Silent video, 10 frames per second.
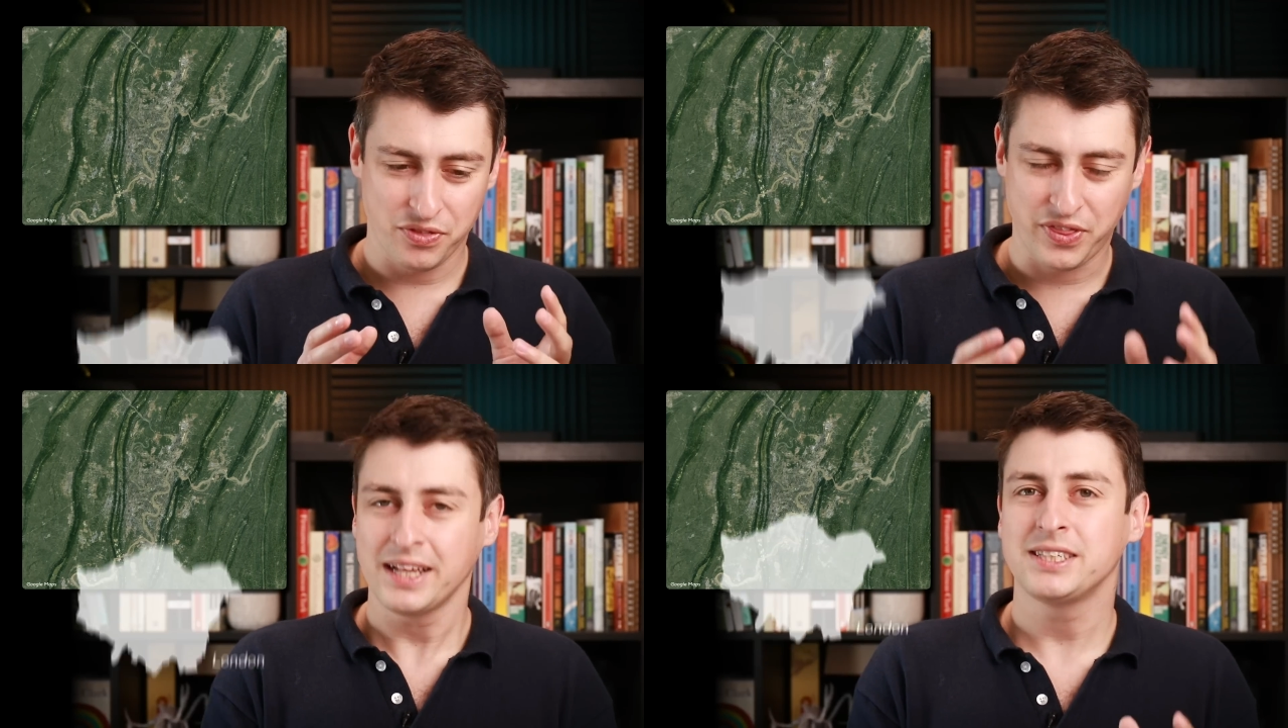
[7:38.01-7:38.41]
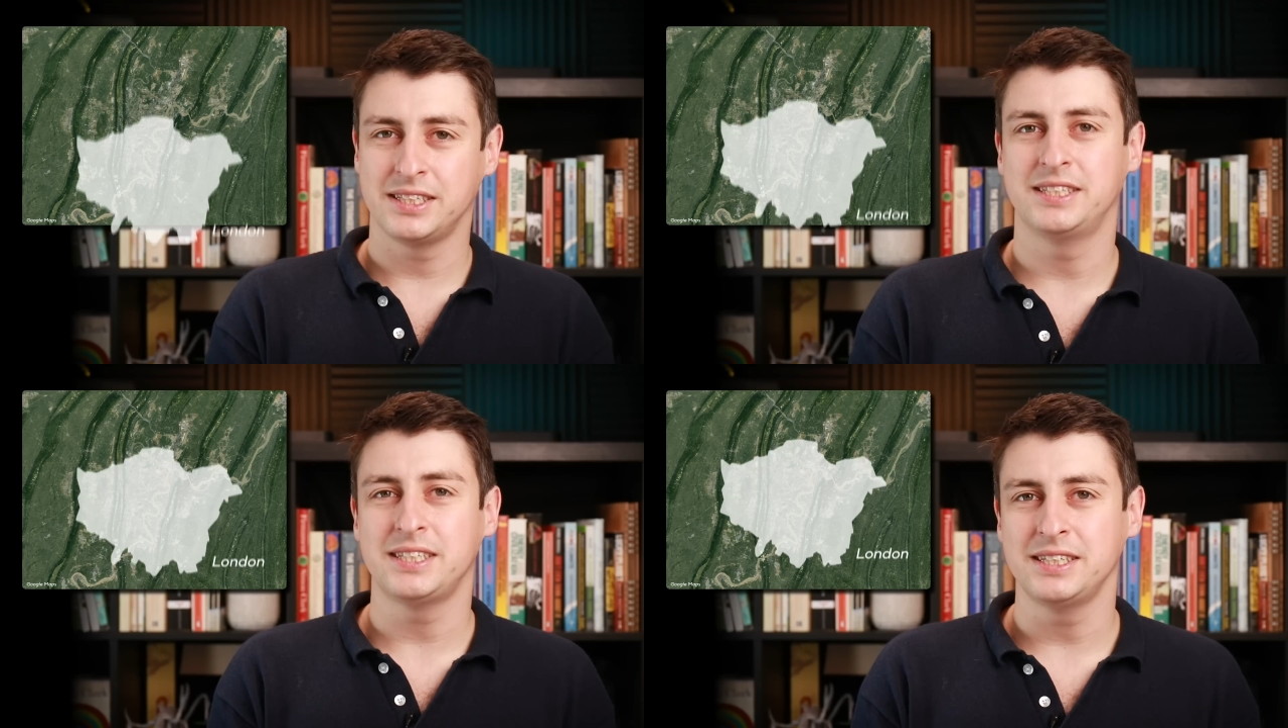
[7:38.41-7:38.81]
that's
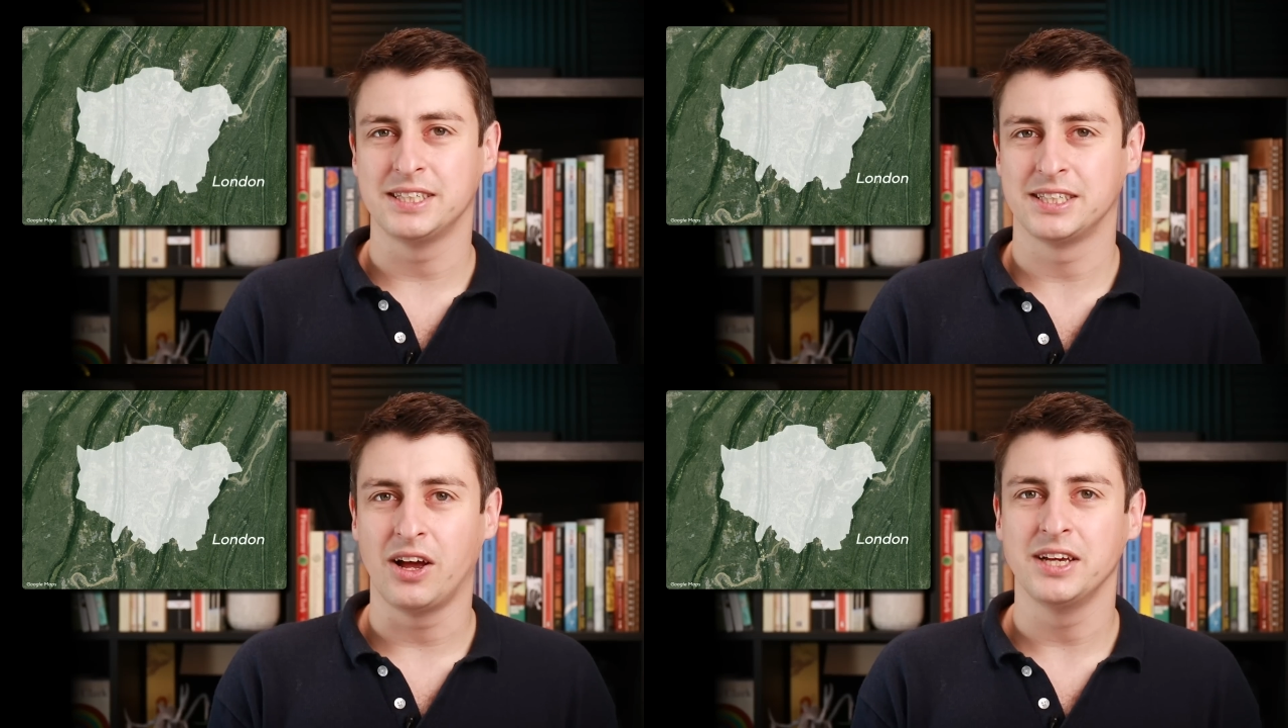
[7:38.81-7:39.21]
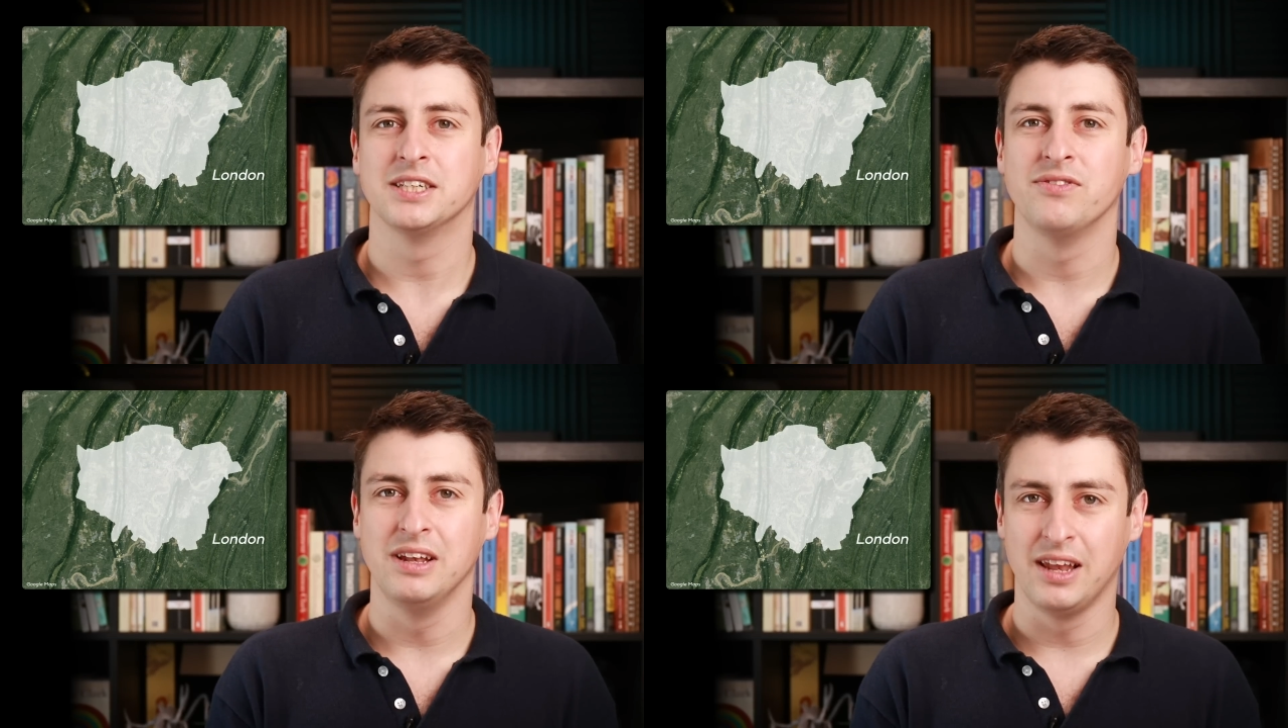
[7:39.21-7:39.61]
a city the
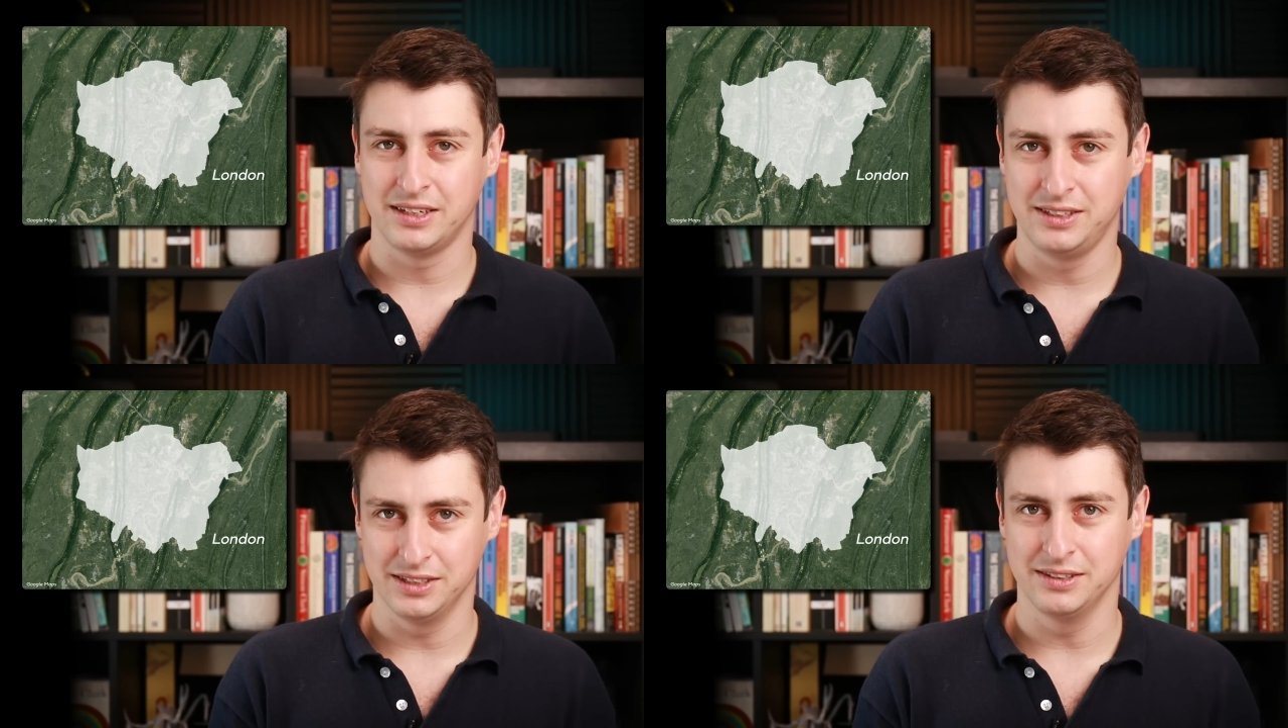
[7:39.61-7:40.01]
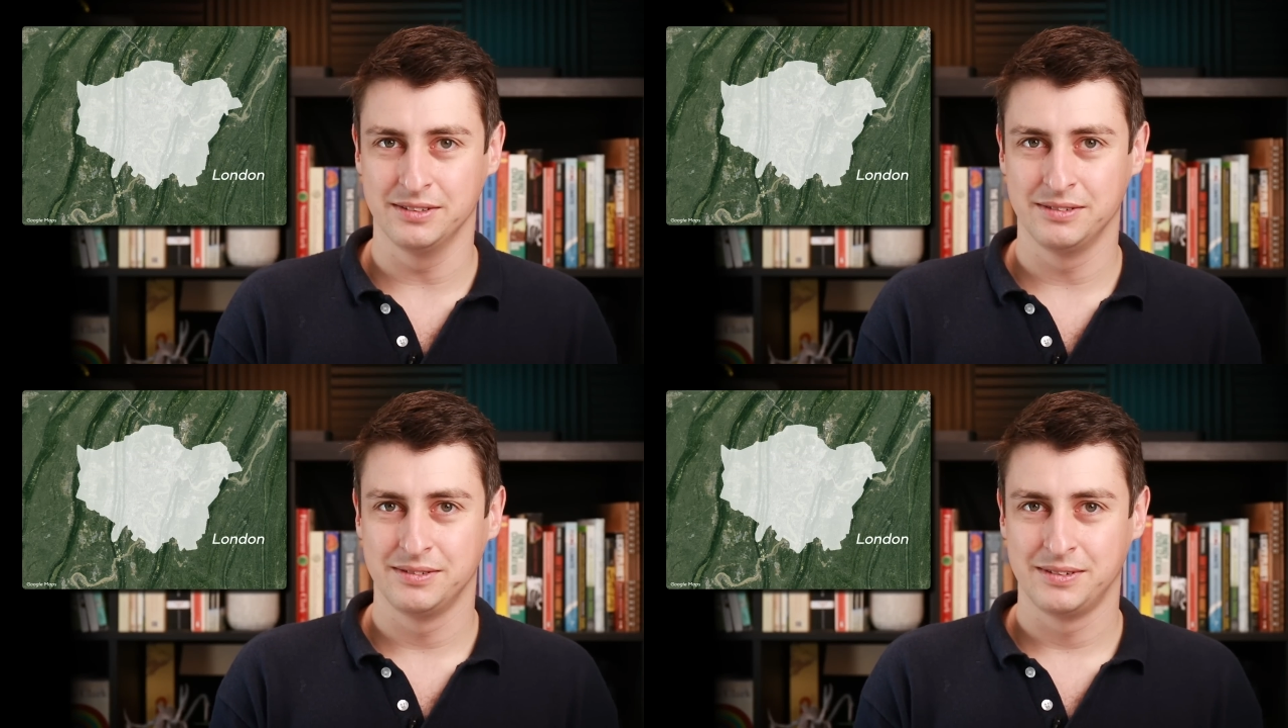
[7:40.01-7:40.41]
size of London,